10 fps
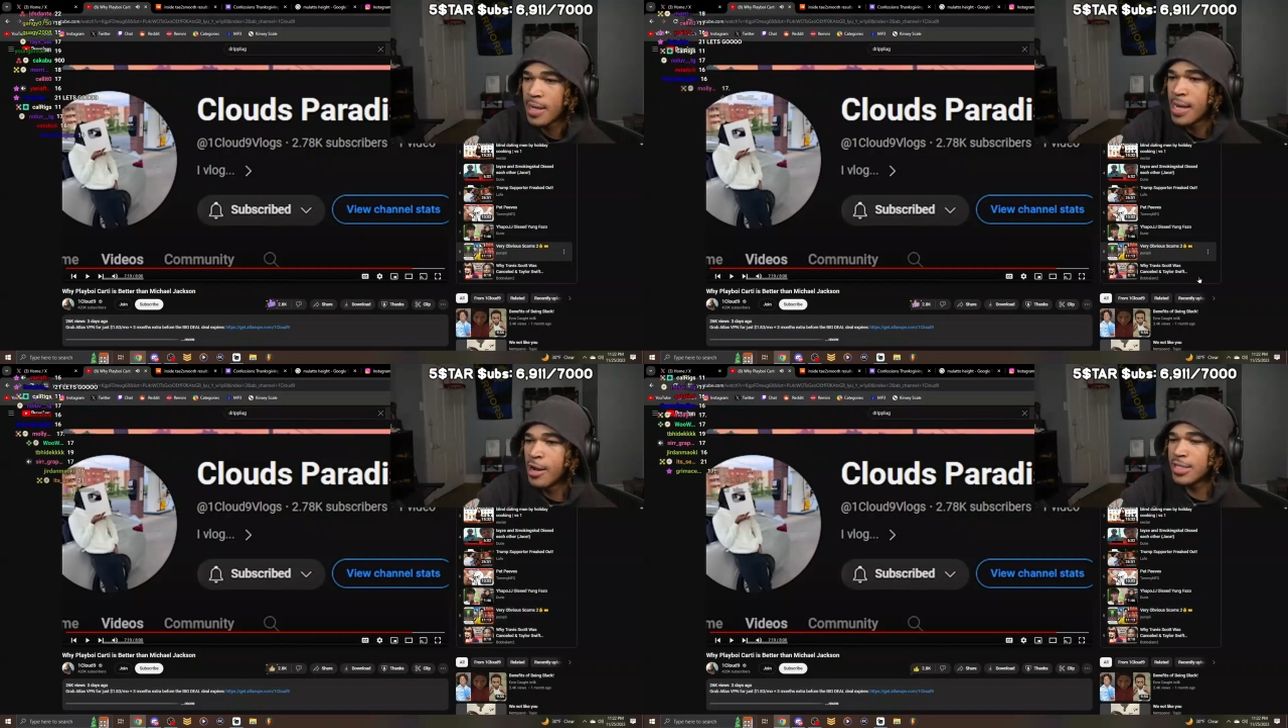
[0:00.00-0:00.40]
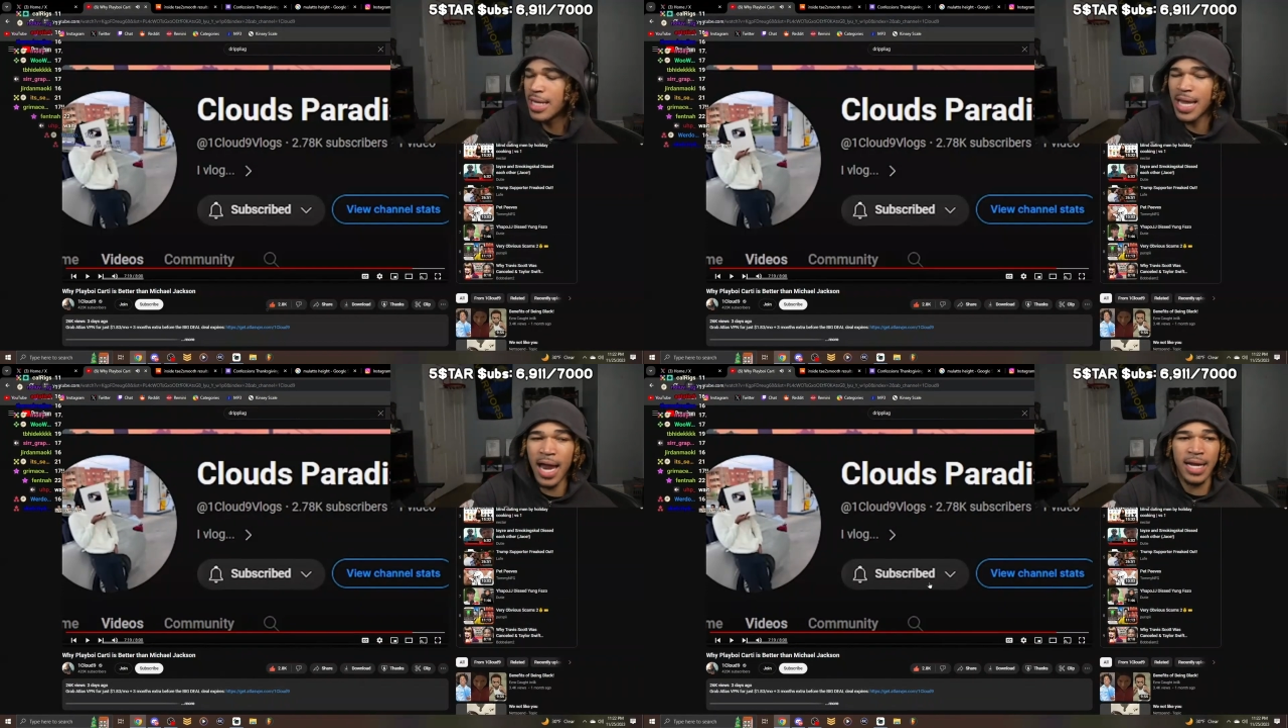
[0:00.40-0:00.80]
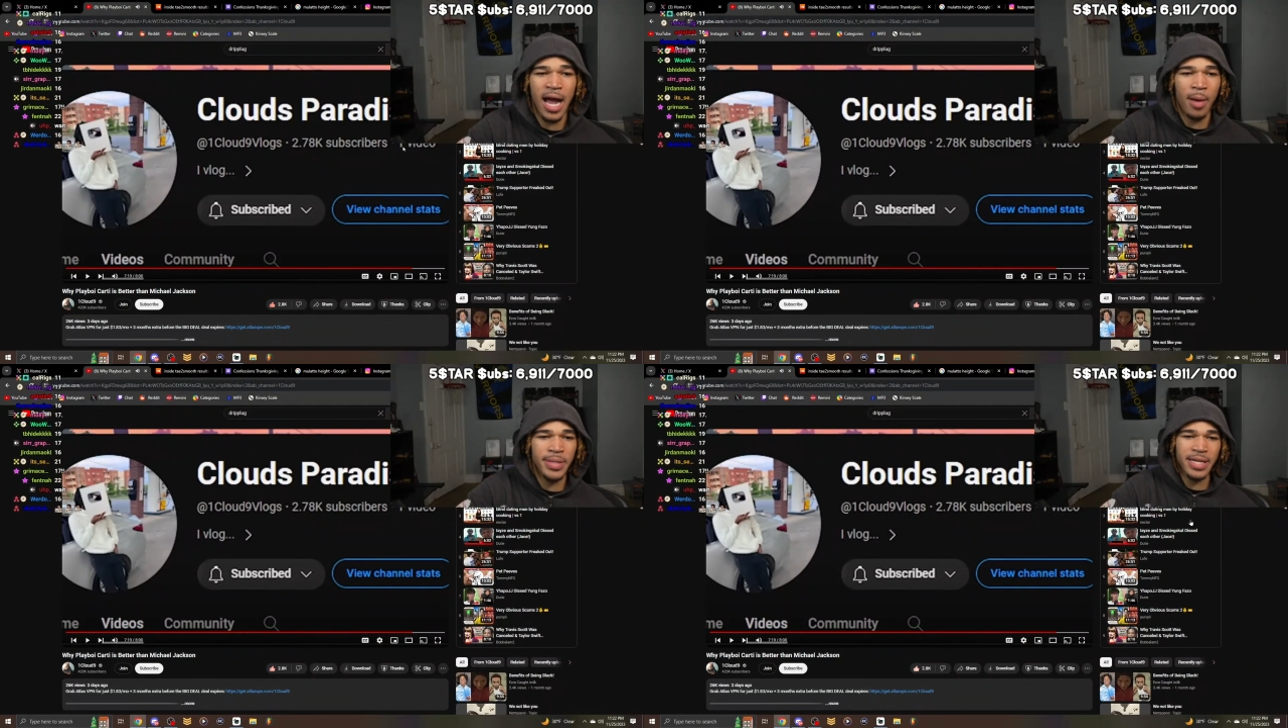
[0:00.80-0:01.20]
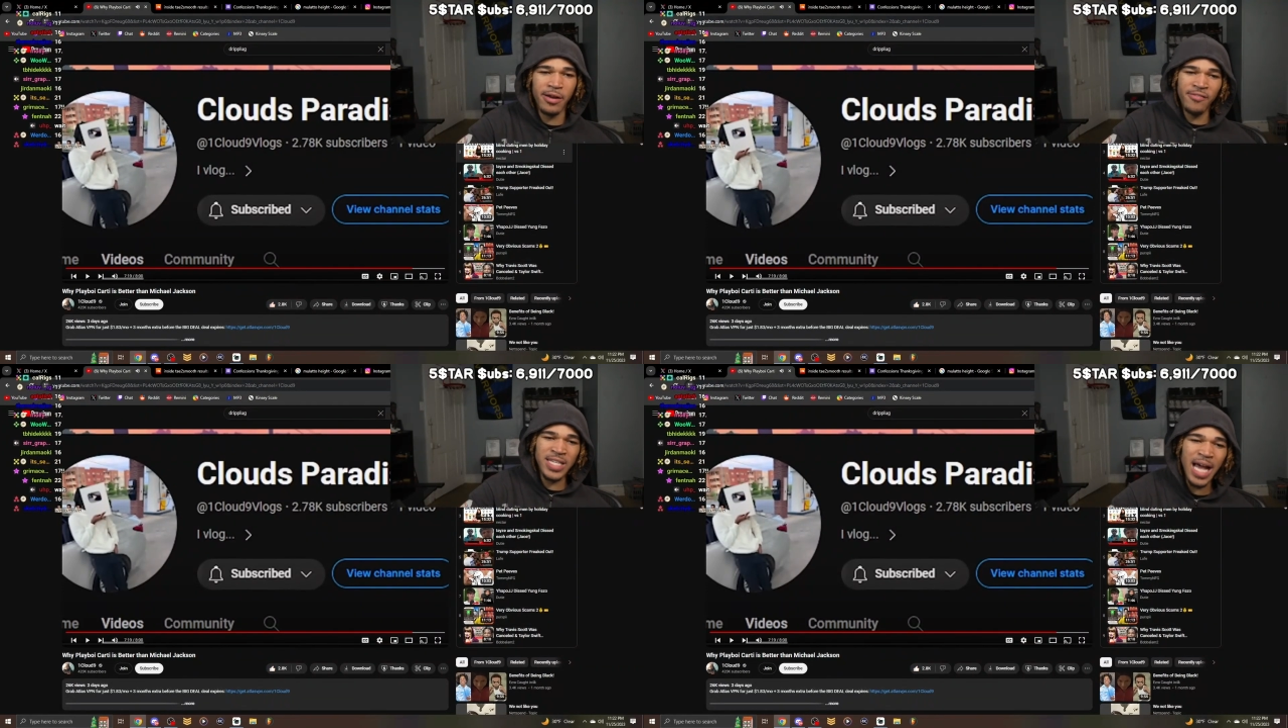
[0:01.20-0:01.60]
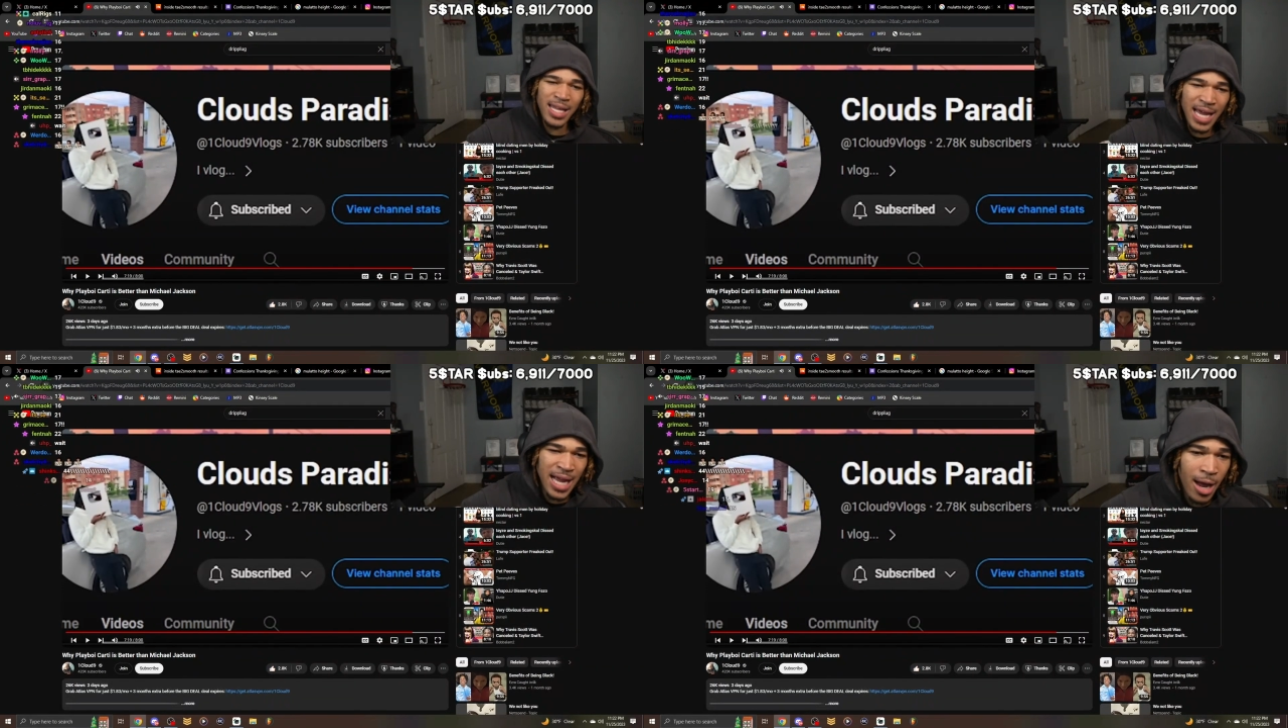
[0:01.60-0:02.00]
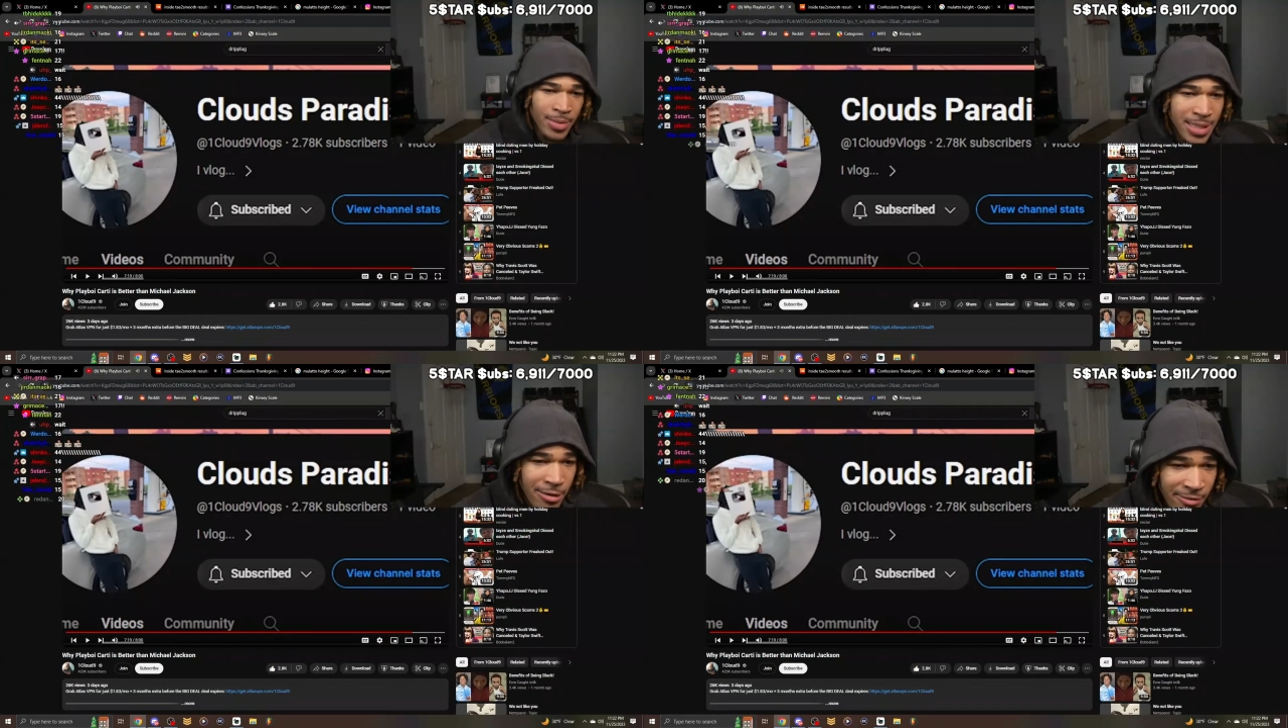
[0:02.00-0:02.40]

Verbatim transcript: There's a lot of commentary vids. I like commentary